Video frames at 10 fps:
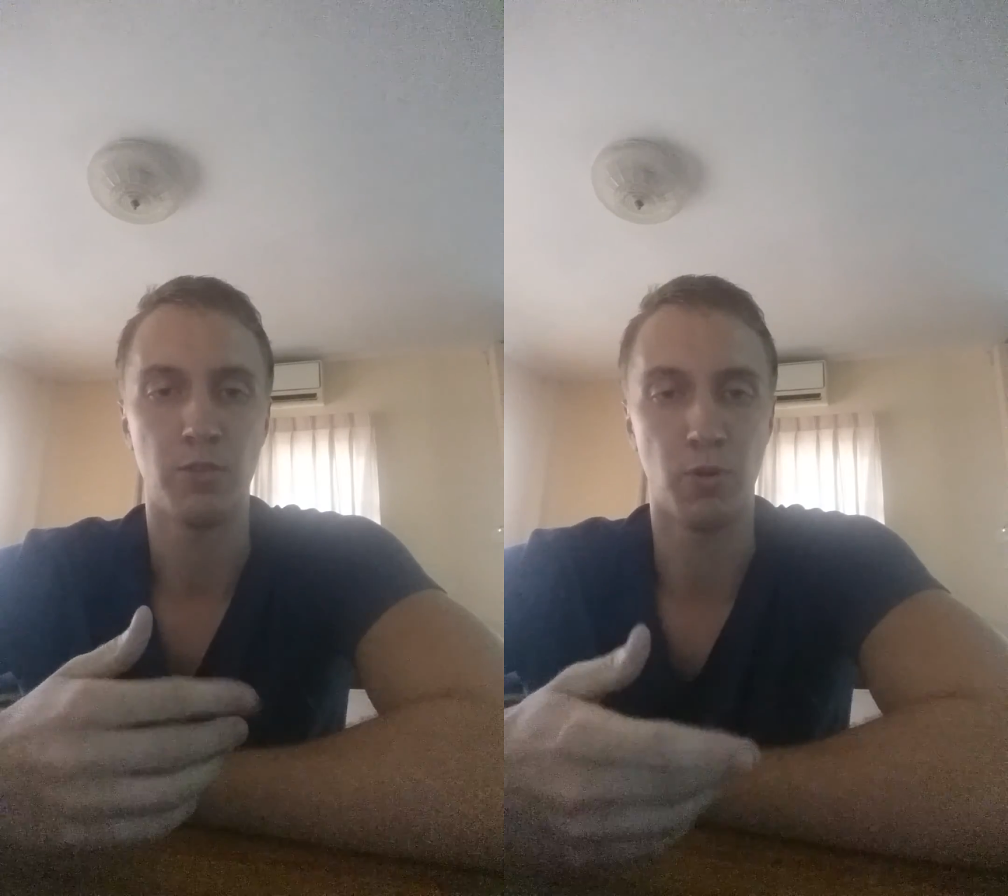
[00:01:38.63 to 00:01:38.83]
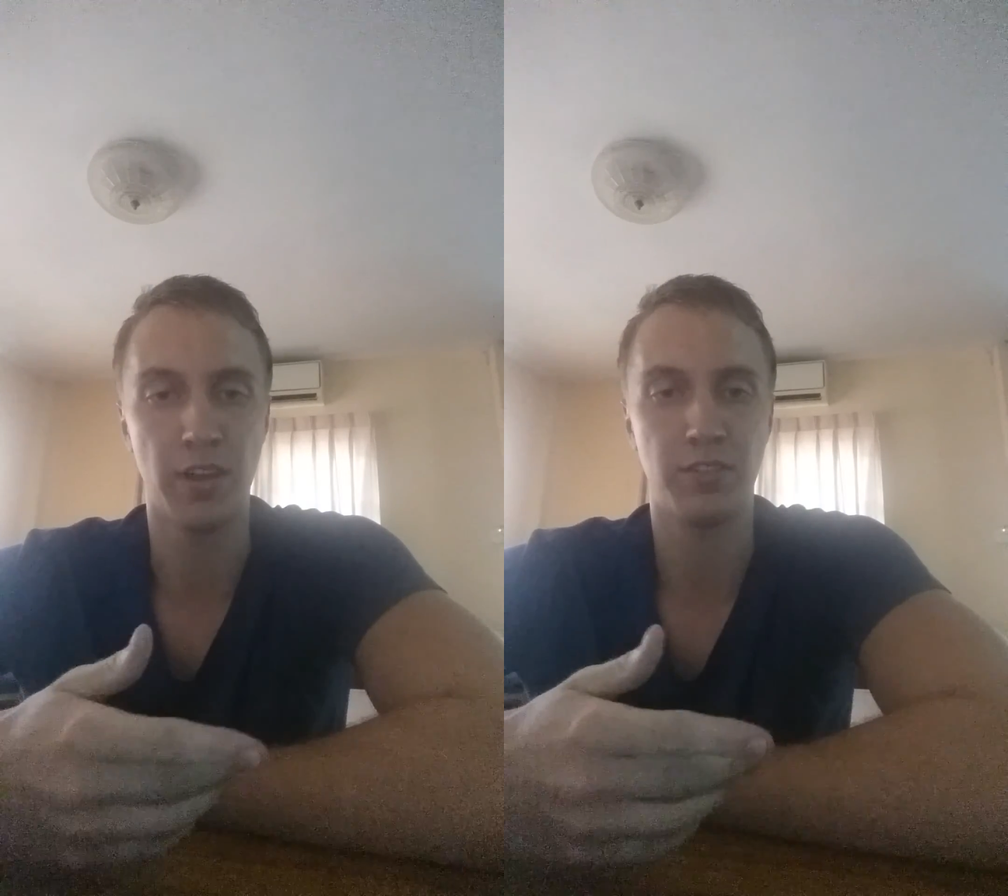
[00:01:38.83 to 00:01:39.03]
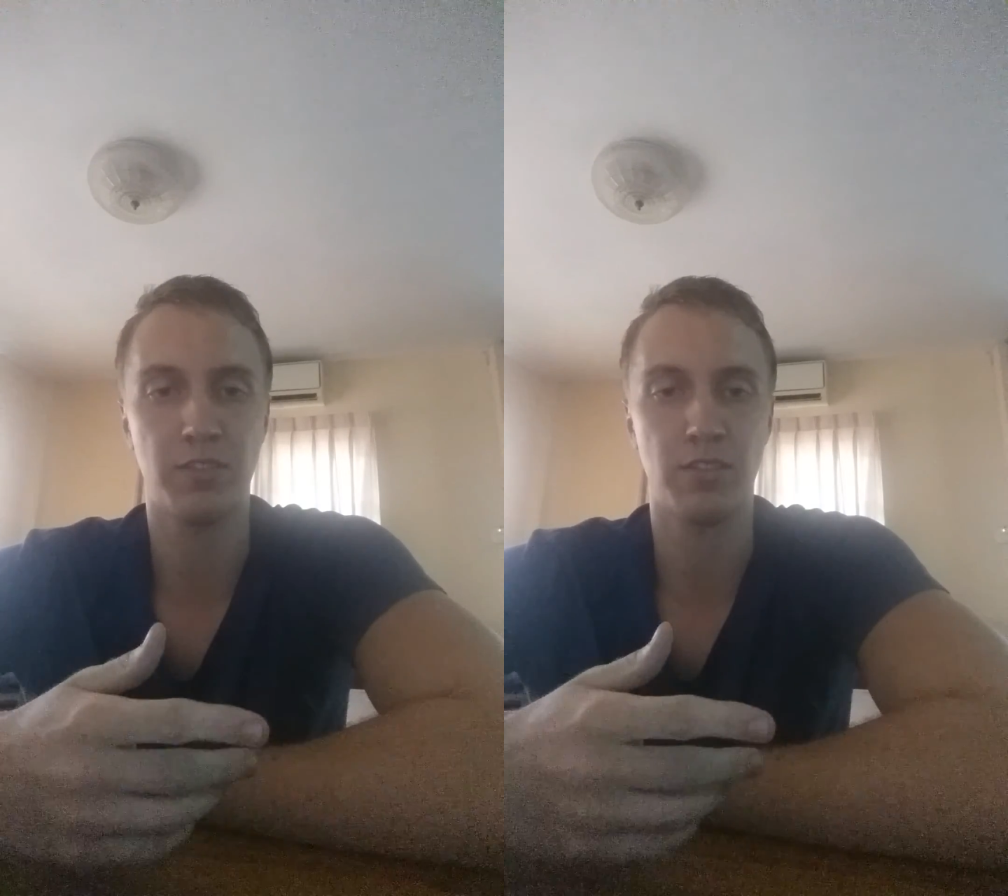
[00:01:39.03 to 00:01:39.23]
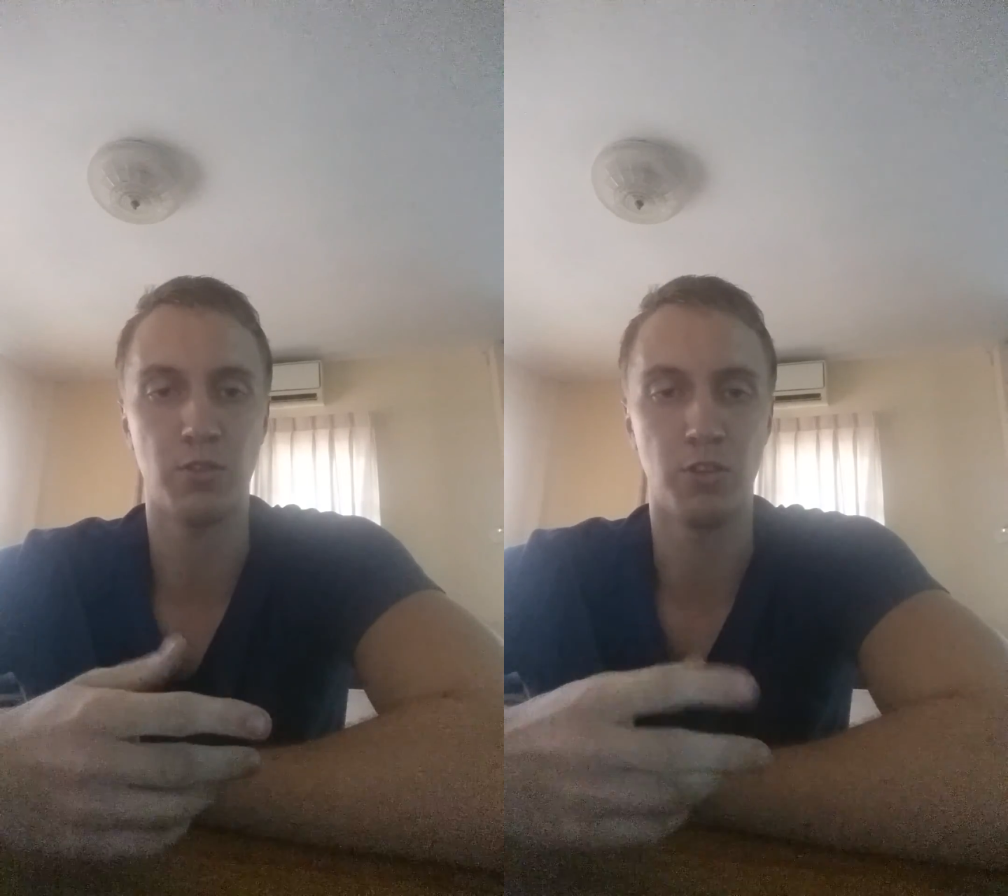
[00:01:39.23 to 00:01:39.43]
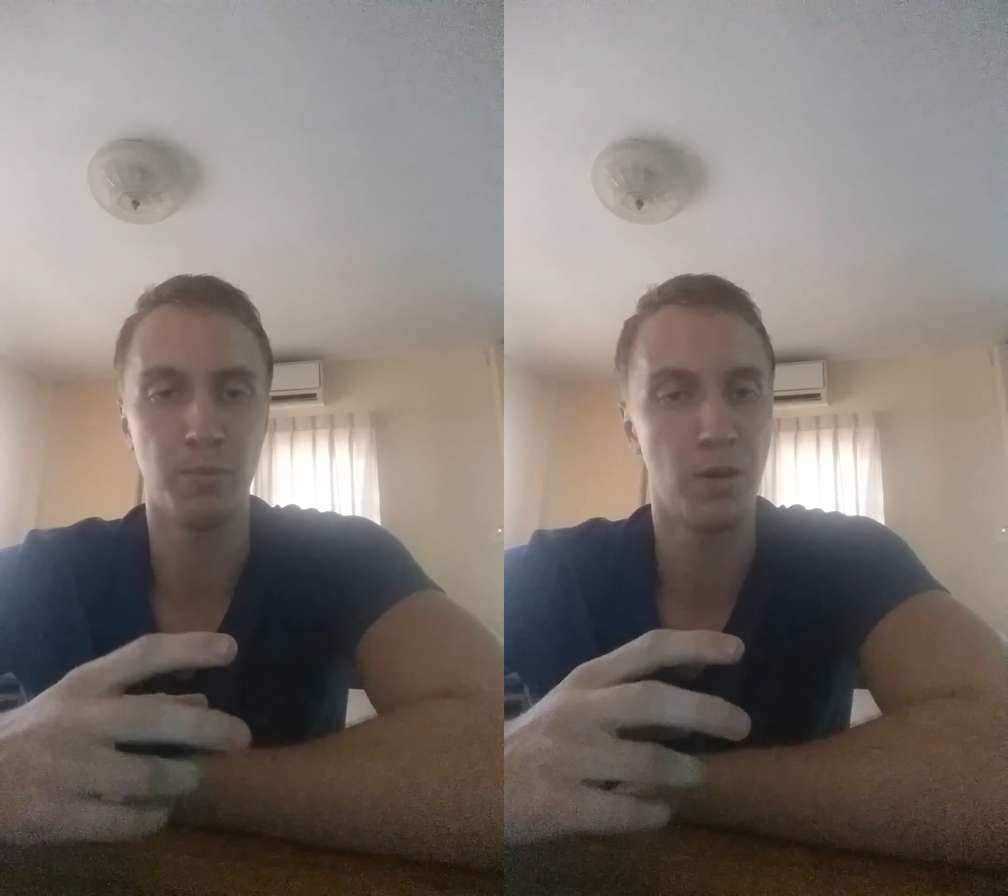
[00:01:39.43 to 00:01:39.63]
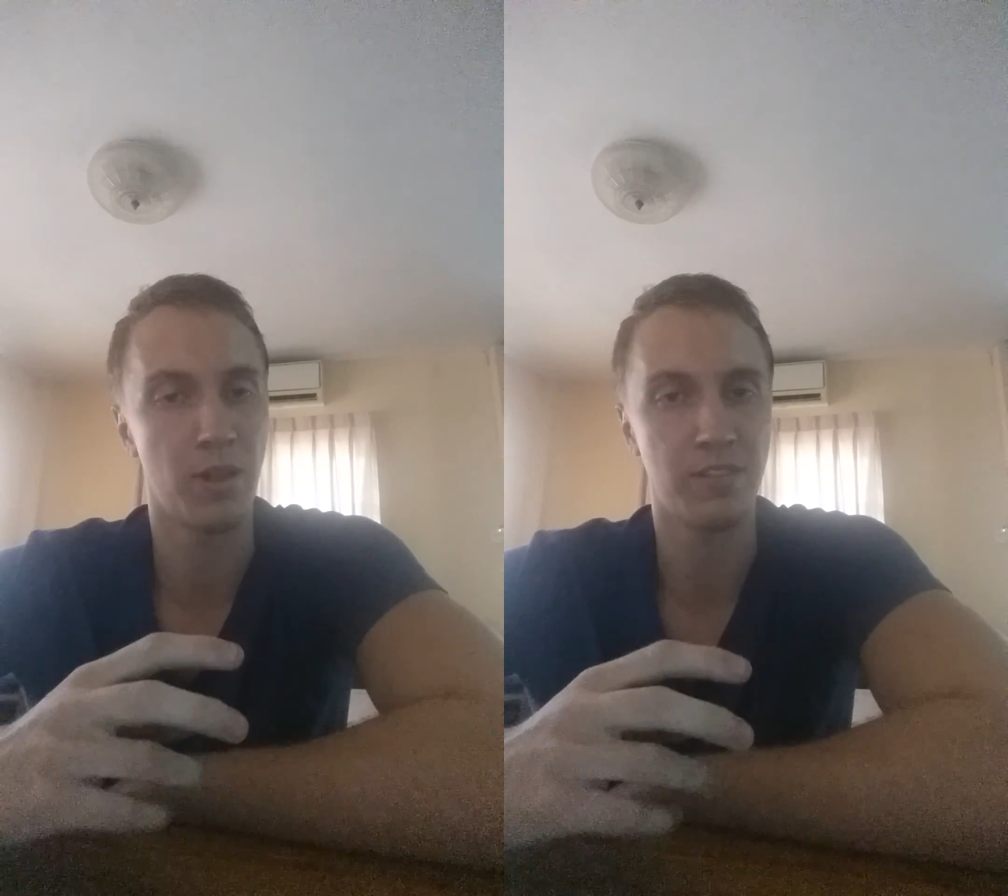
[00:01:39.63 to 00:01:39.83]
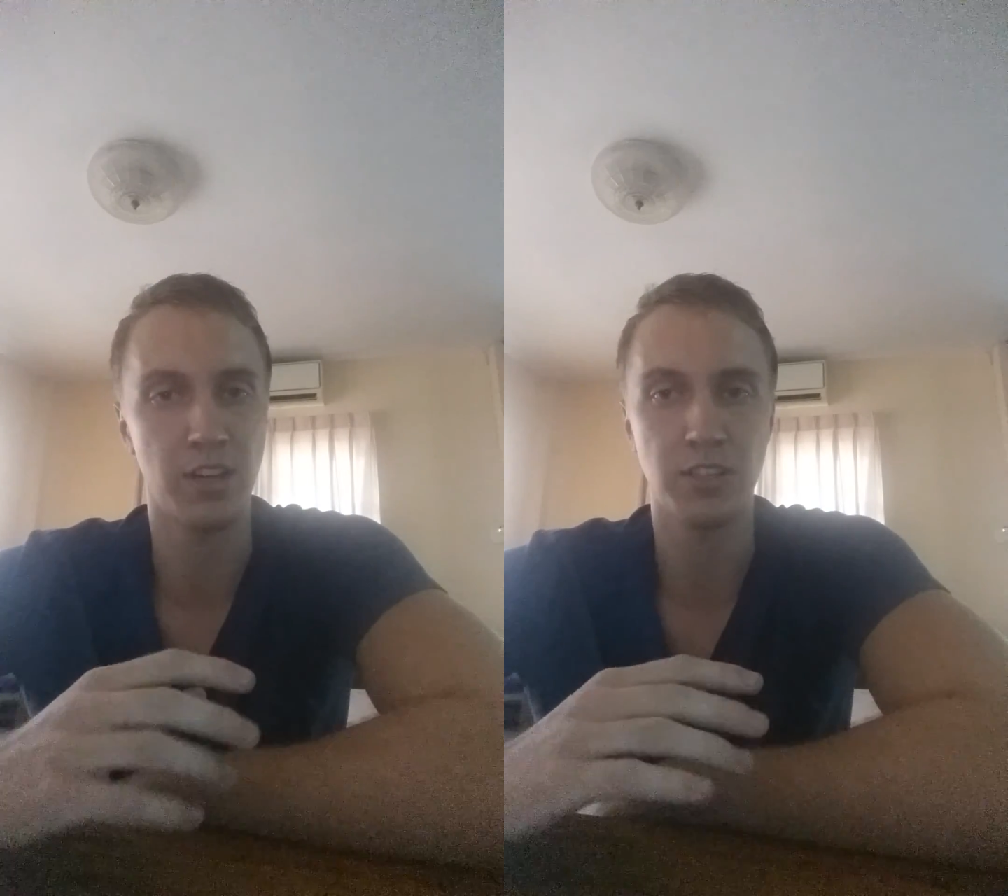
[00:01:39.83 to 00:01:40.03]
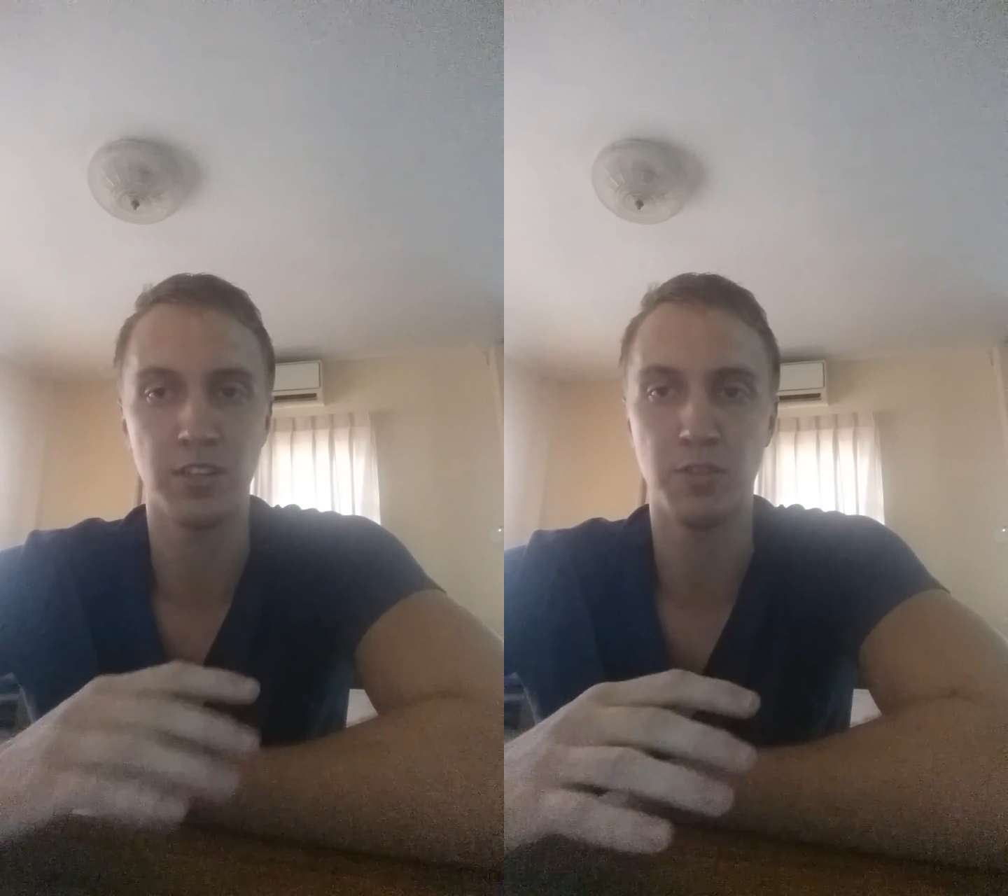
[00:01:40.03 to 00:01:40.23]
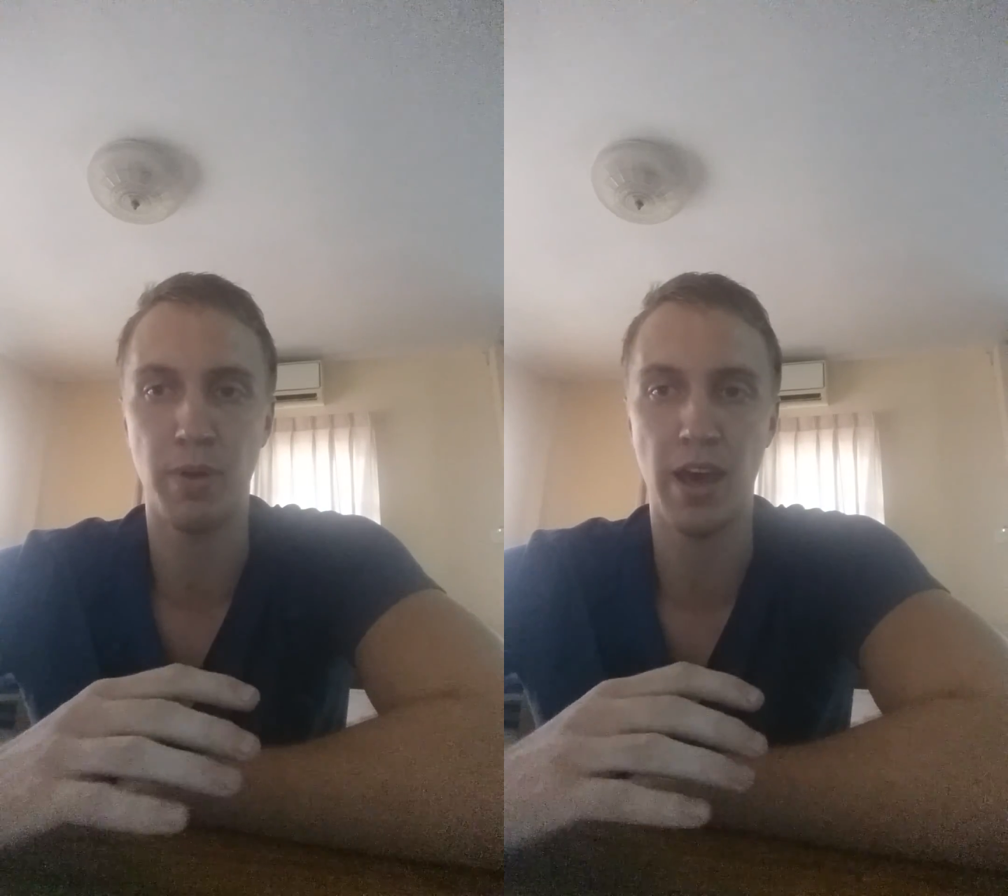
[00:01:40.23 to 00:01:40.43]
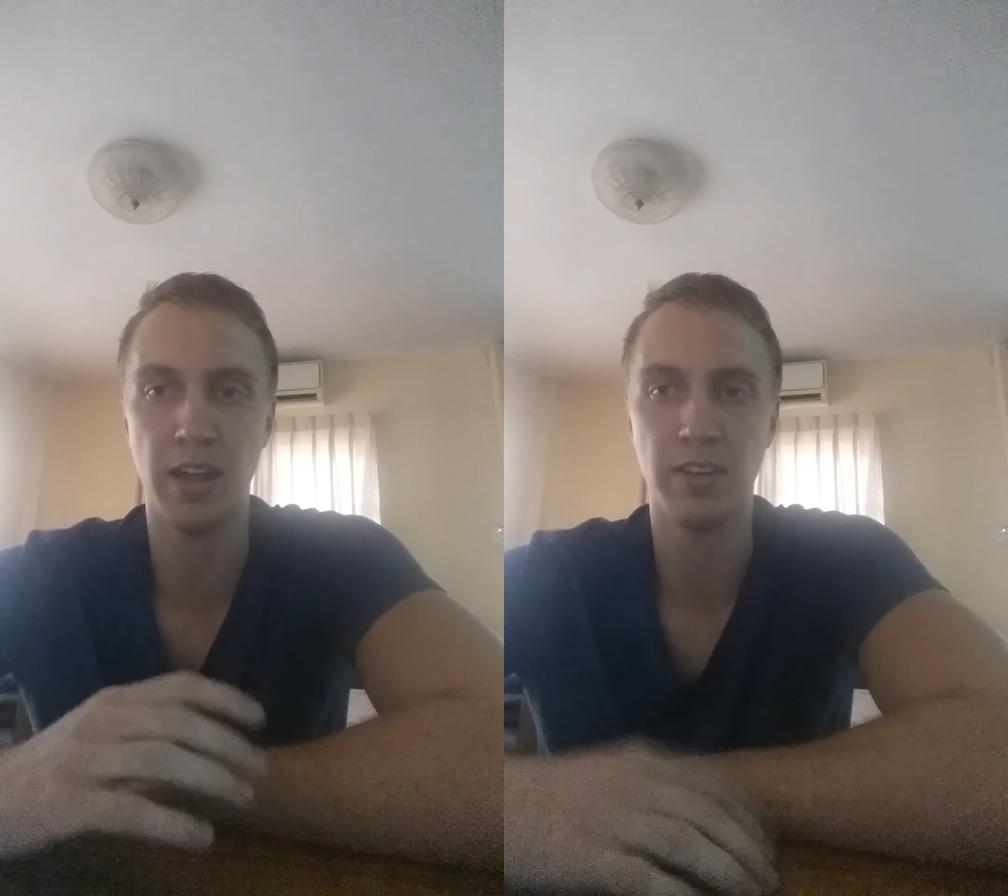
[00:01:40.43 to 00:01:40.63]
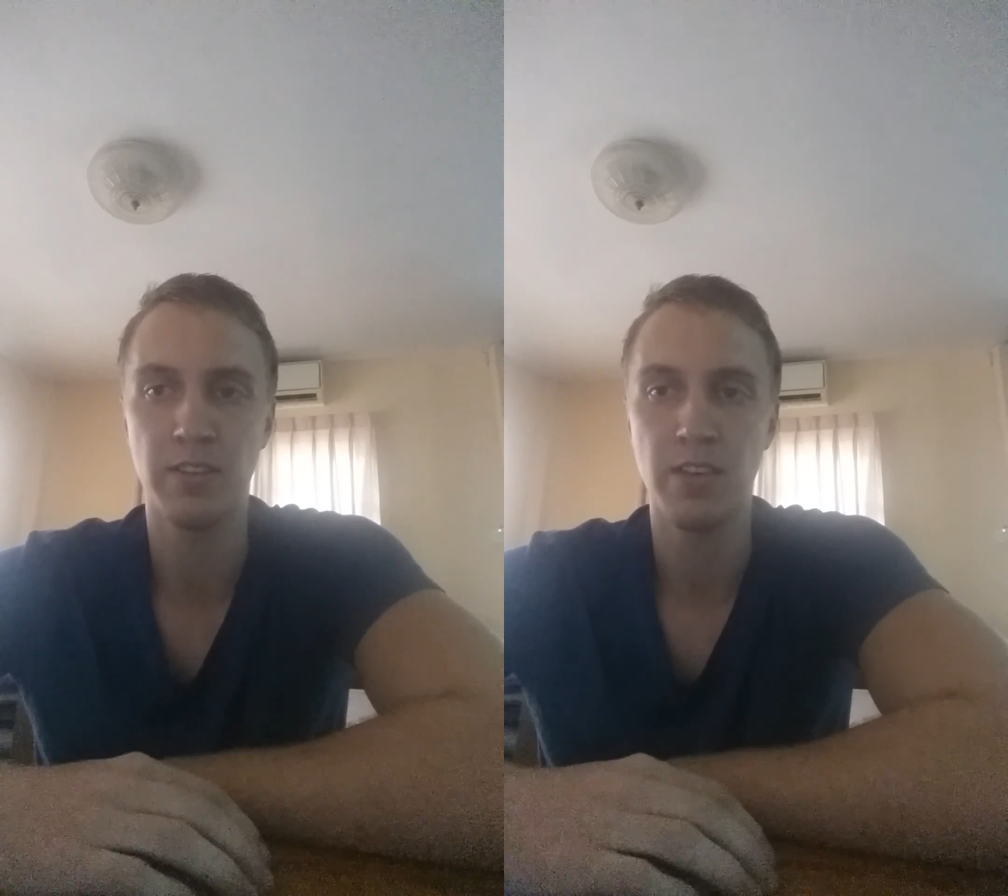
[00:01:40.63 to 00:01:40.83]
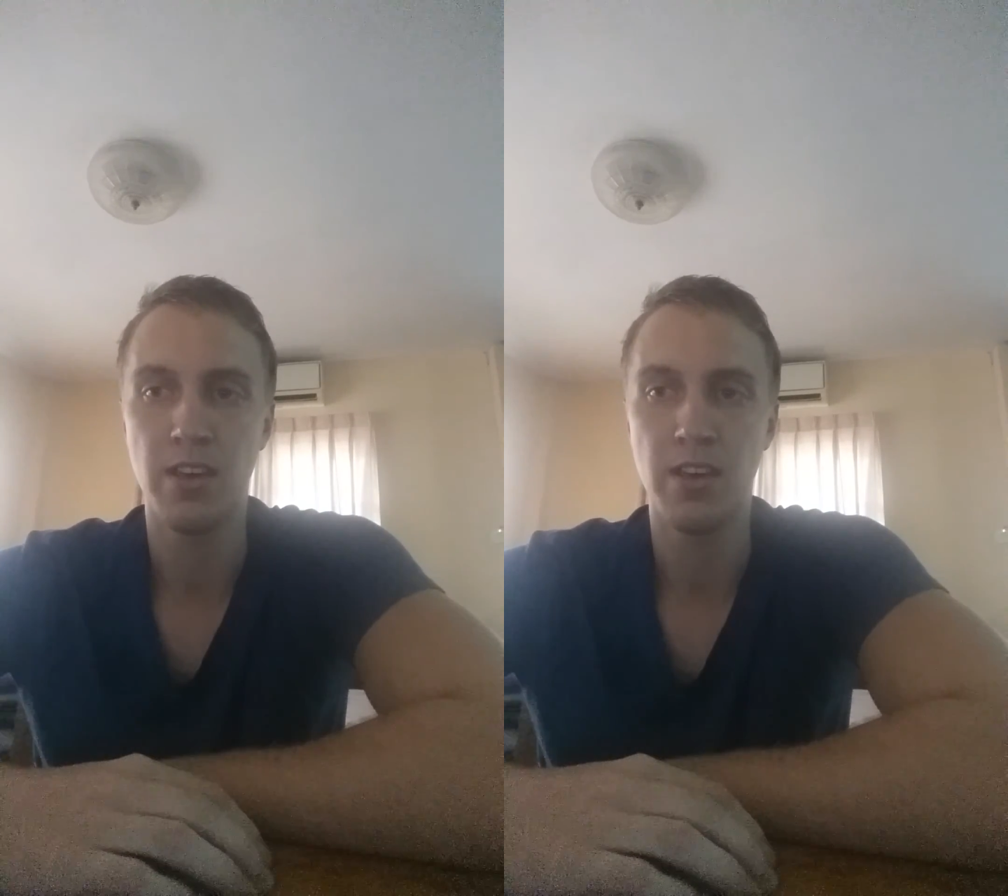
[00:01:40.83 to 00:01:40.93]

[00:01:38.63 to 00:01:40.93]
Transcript: rest or immobilization is bad.